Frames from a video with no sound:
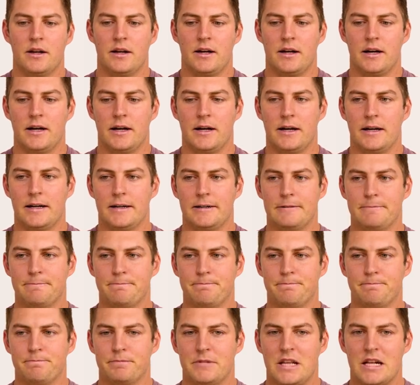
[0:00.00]

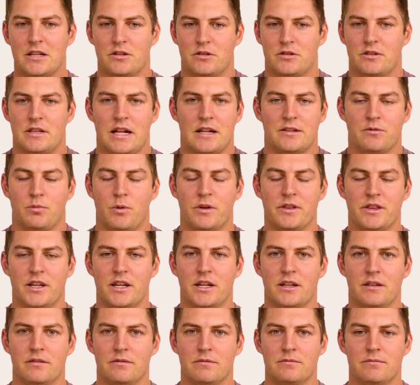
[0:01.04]
That's one
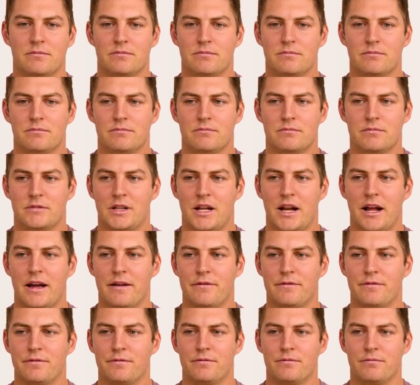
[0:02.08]
thing that
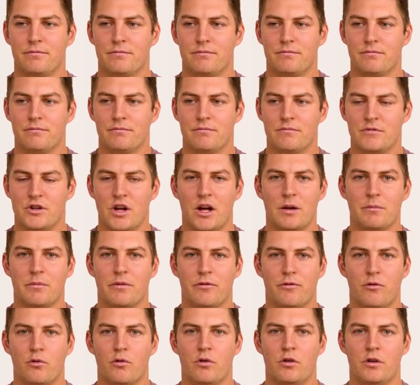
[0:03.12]
I've done
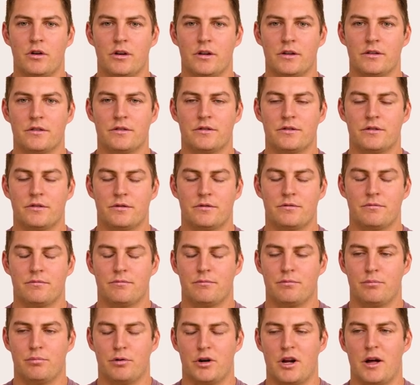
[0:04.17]
before is
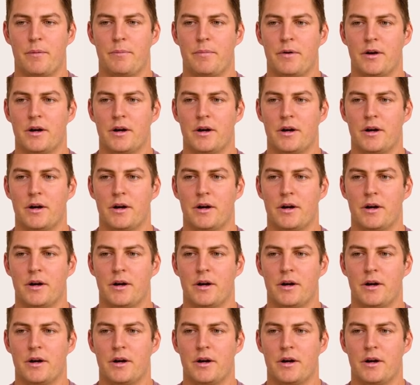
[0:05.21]
put up